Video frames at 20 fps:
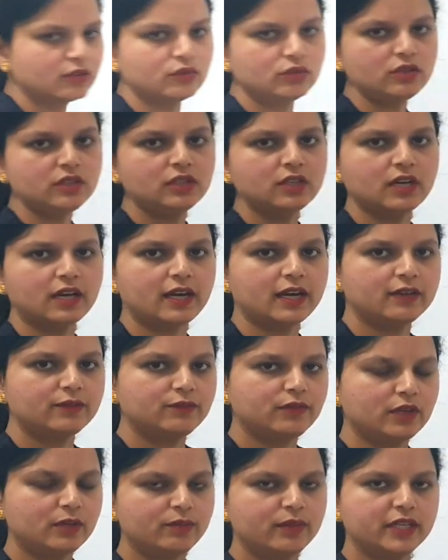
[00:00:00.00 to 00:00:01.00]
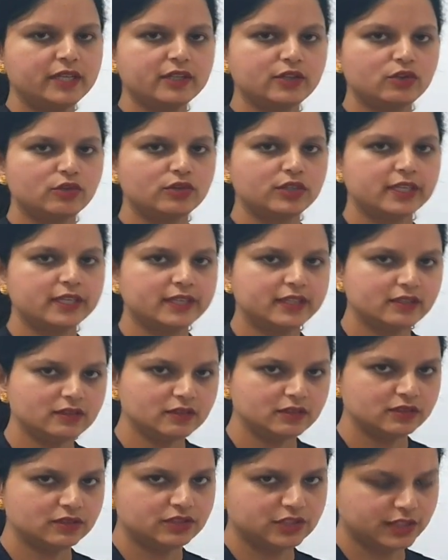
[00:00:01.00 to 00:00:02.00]
good and will be included
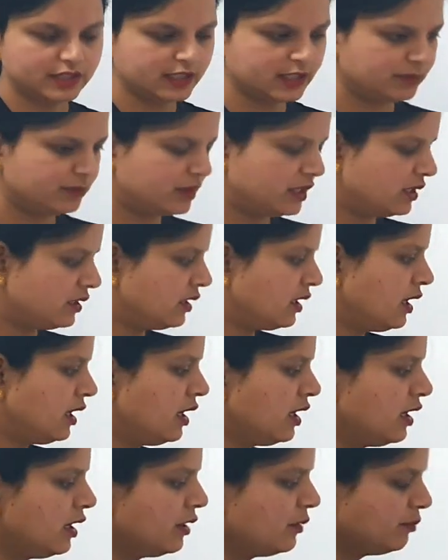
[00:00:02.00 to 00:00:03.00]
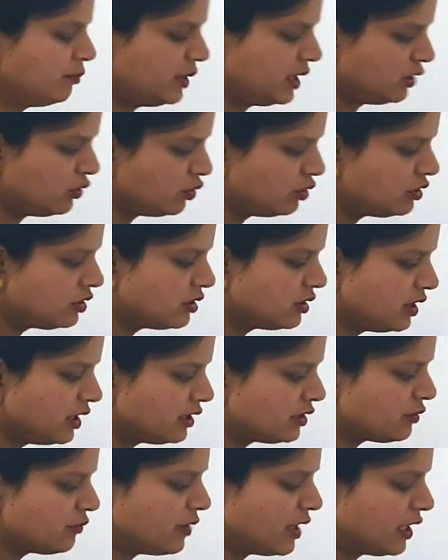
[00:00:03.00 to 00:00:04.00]
in G D P, because
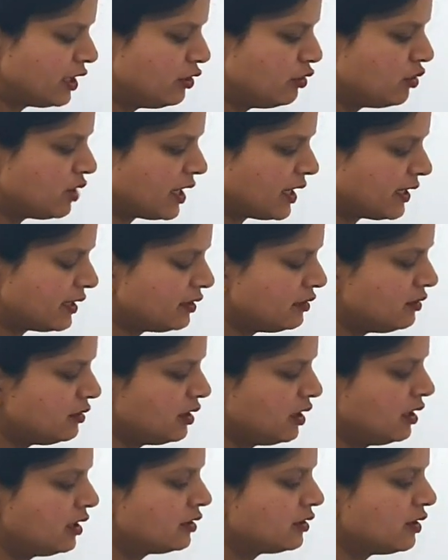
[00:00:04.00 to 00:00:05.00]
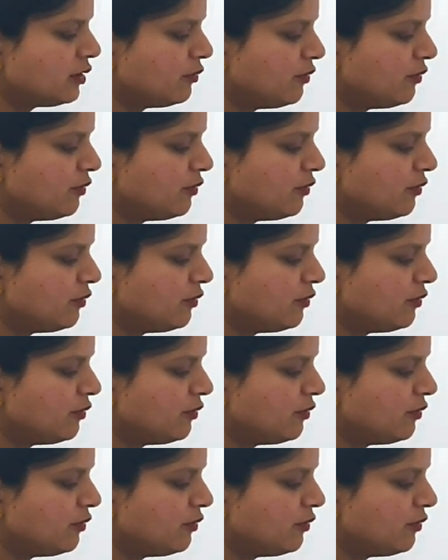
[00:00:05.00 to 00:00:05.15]
this value has the